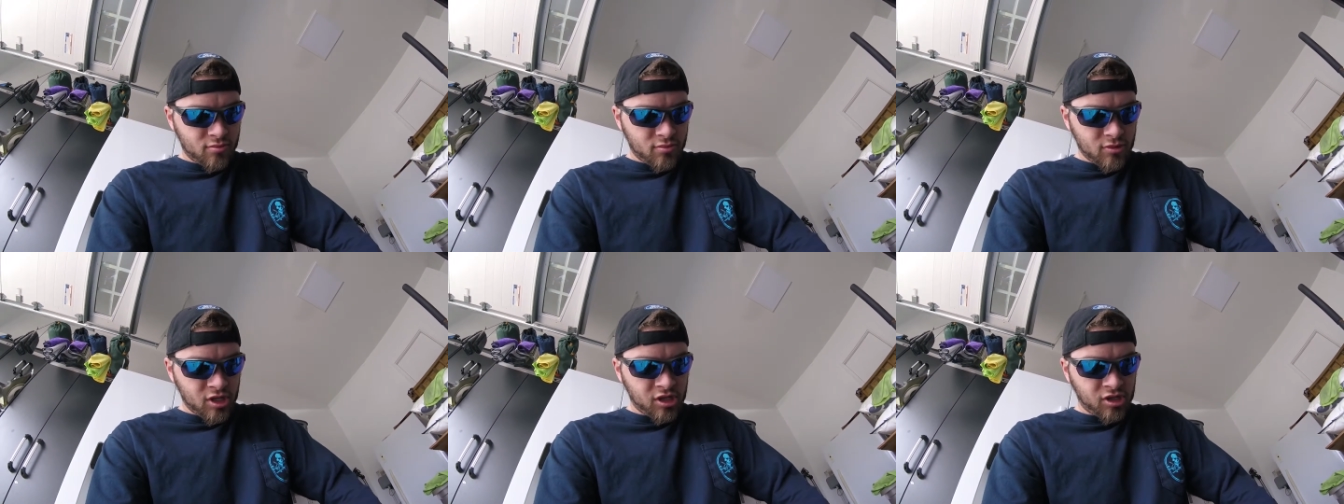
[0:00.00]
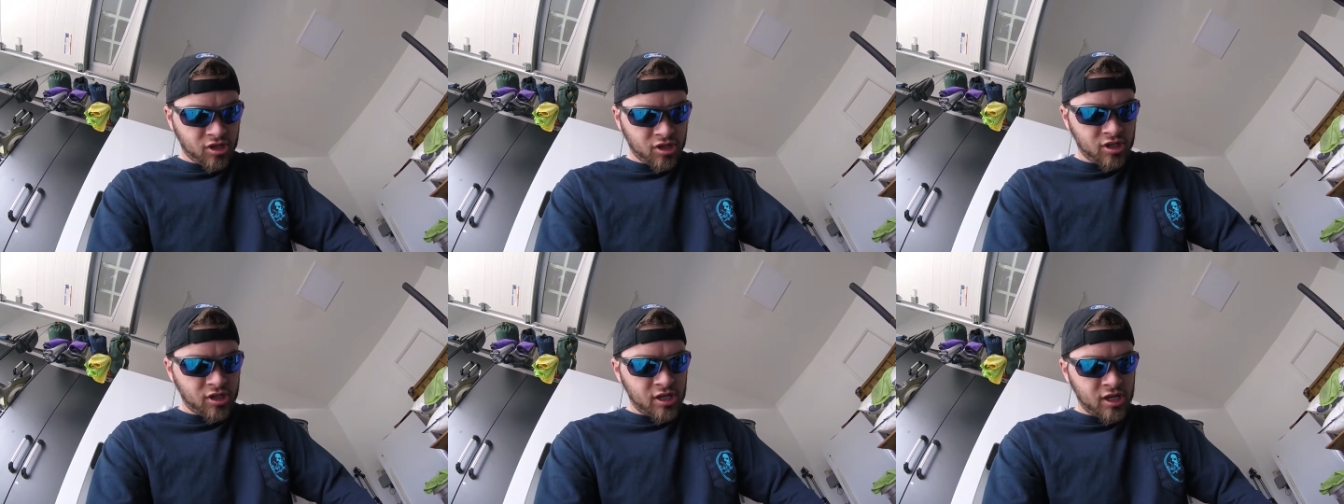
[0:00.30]
let's
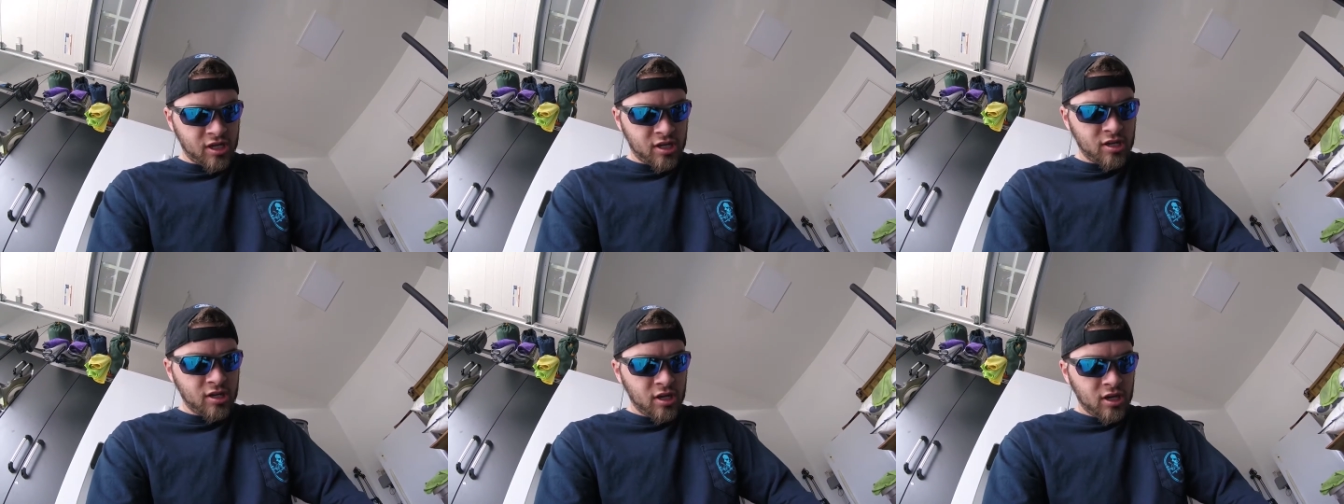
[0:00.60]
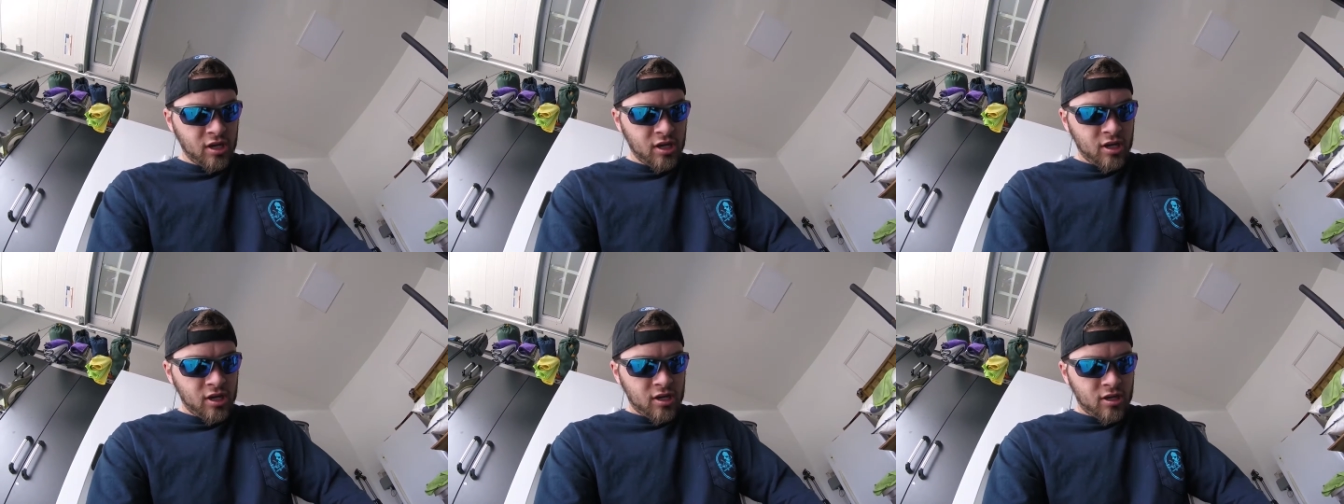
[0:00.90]
just say
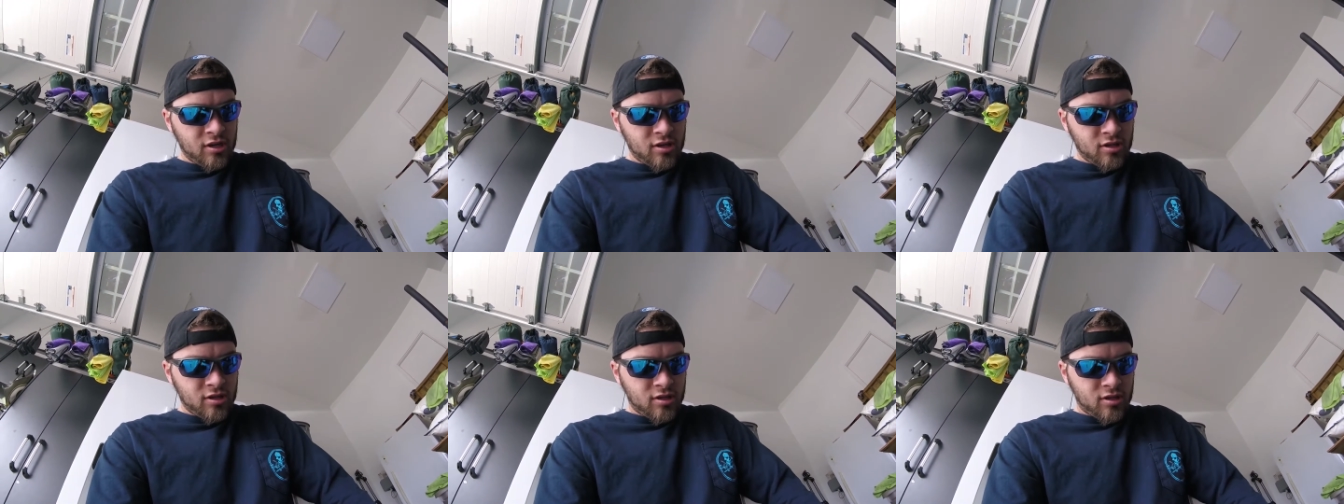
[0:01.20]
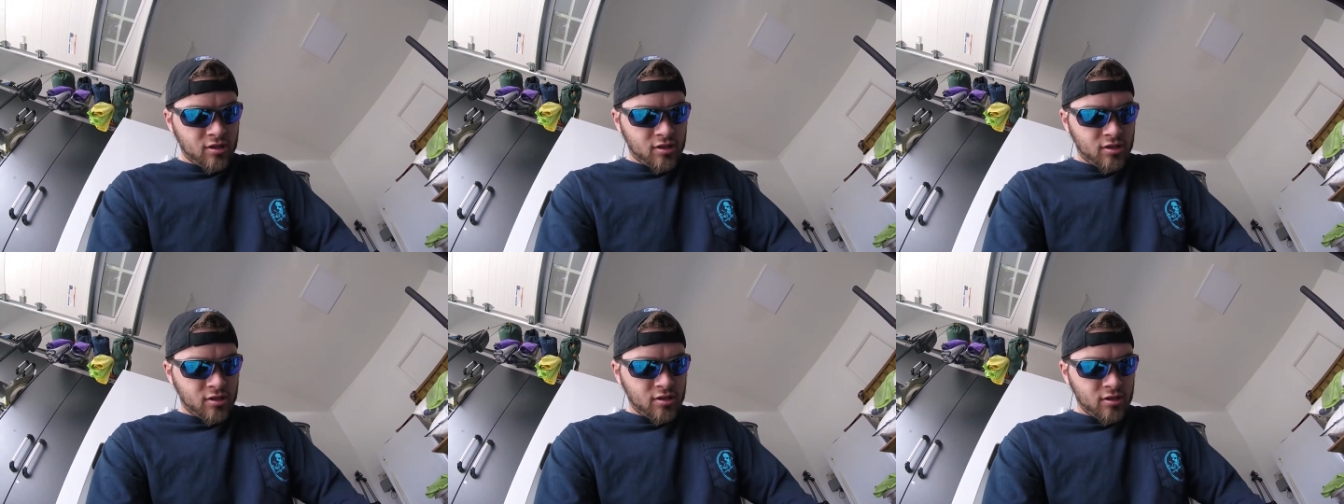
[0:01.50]

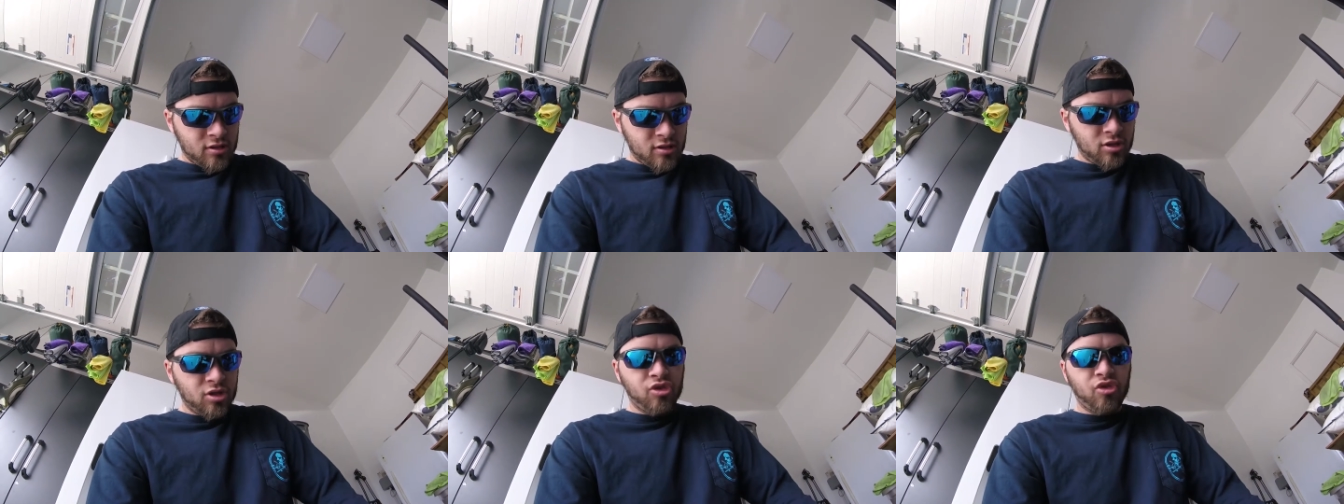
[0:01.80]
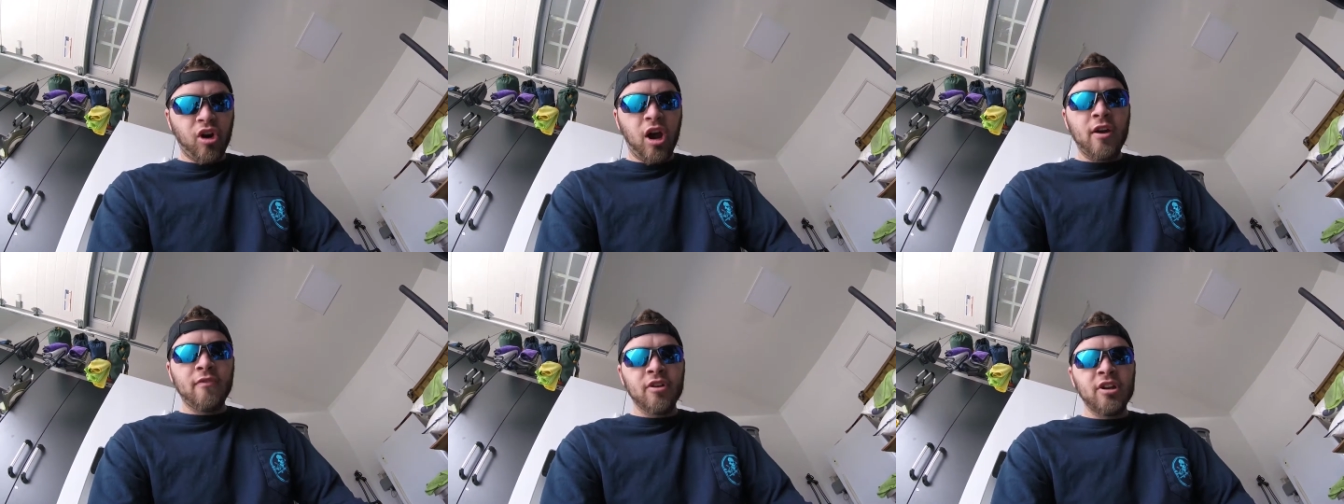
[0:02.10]
the
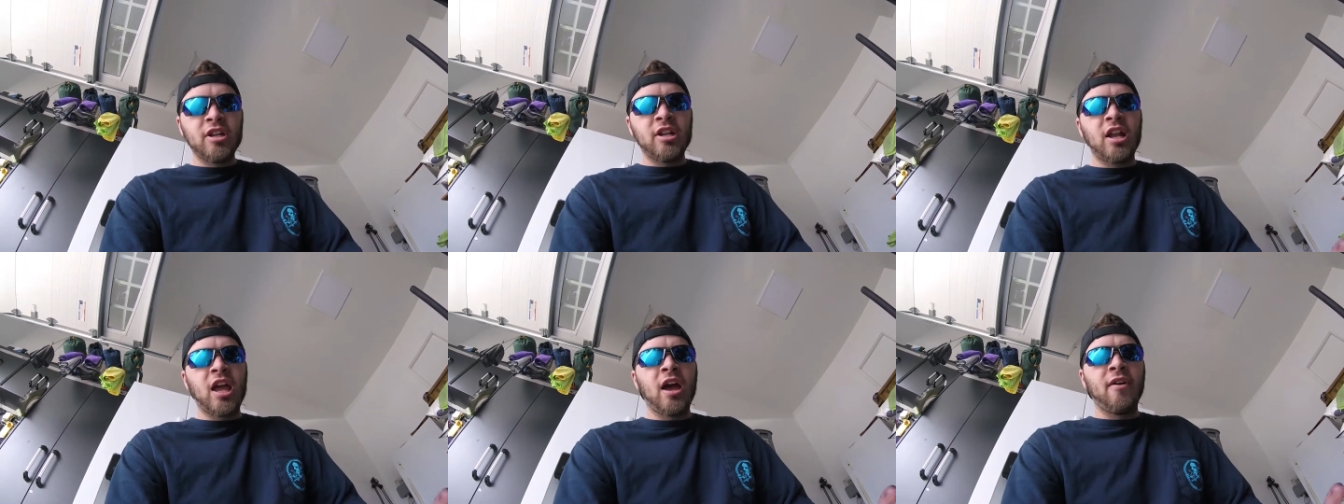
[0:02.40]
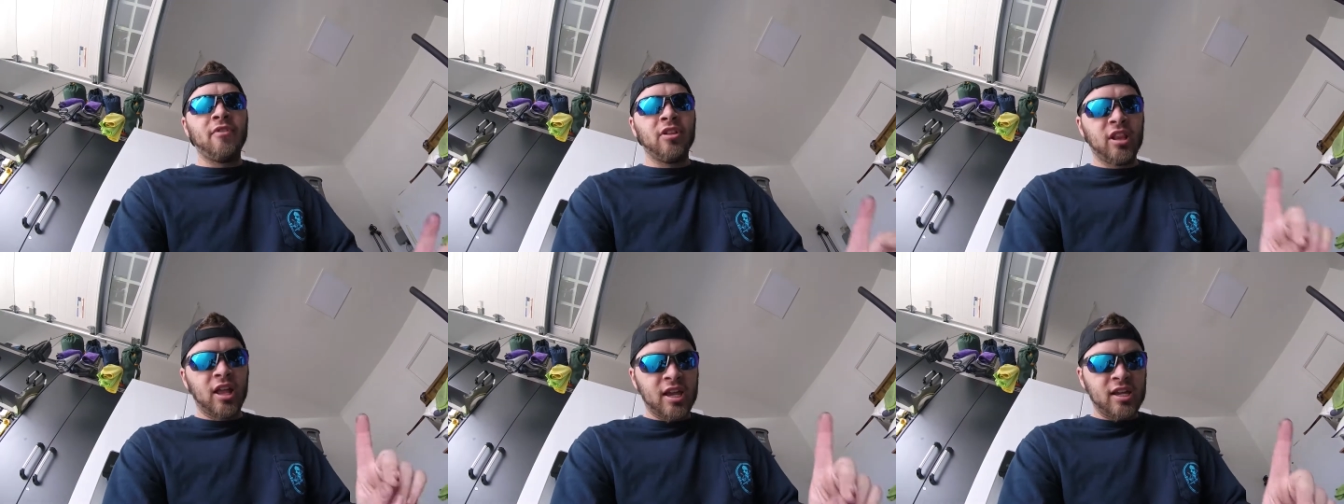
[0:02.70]
driver didn't have
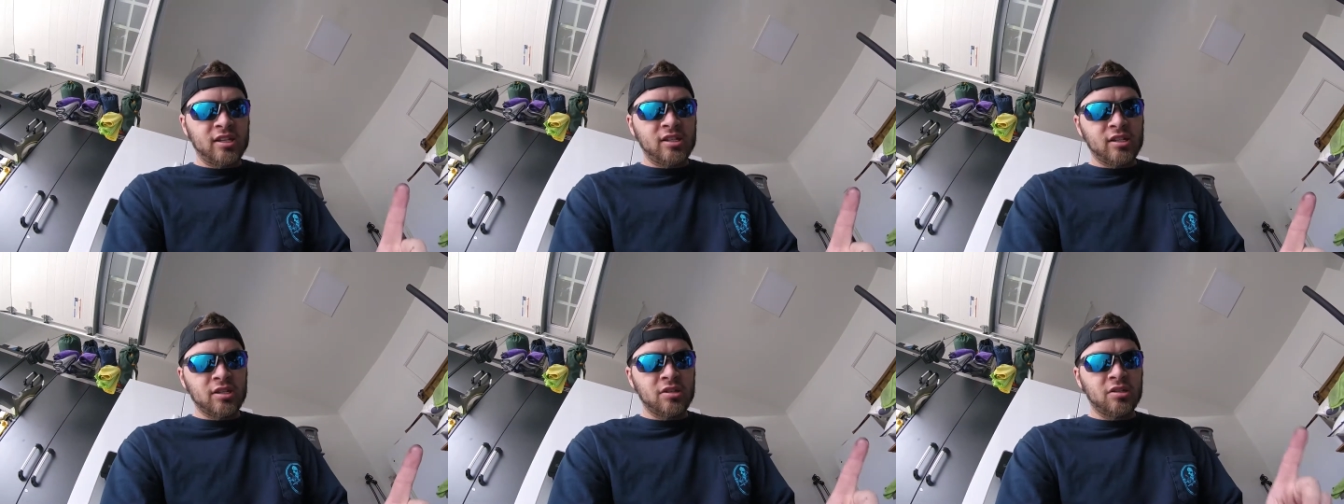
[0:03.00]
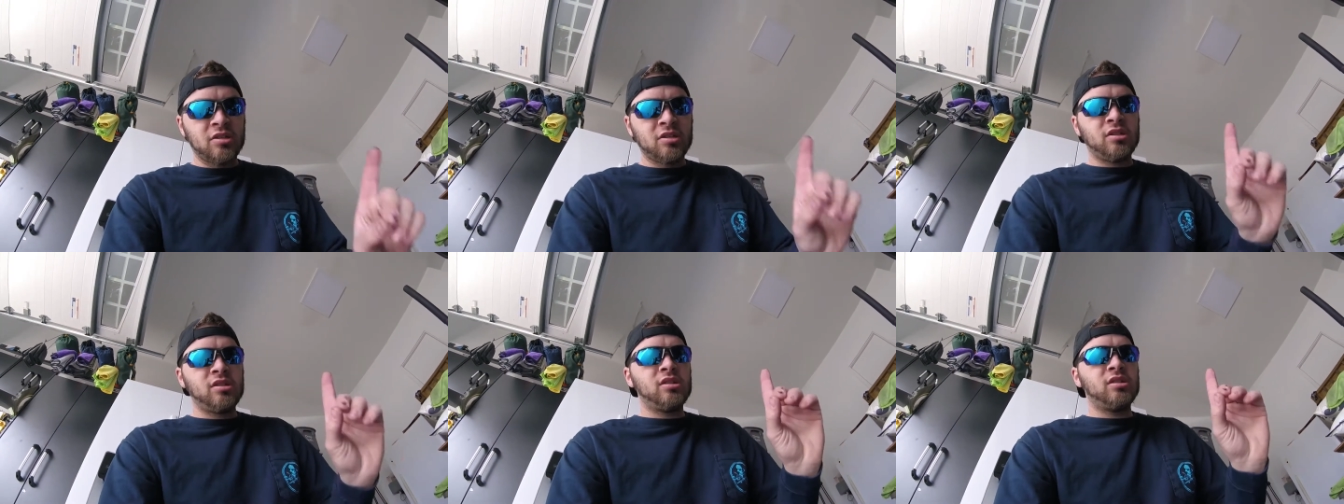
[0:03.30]
a
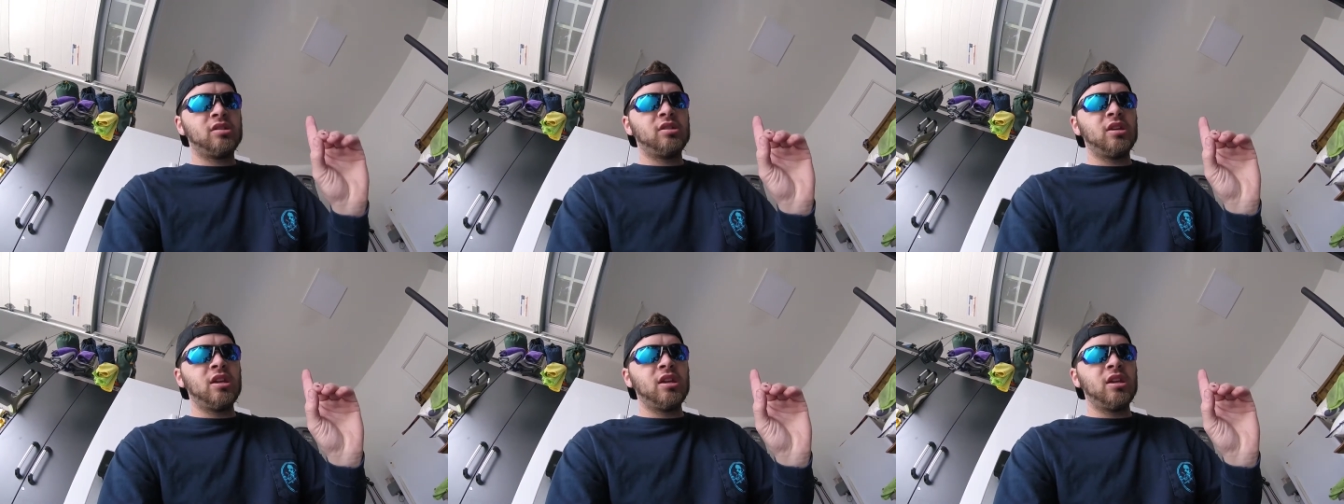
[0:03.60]
license,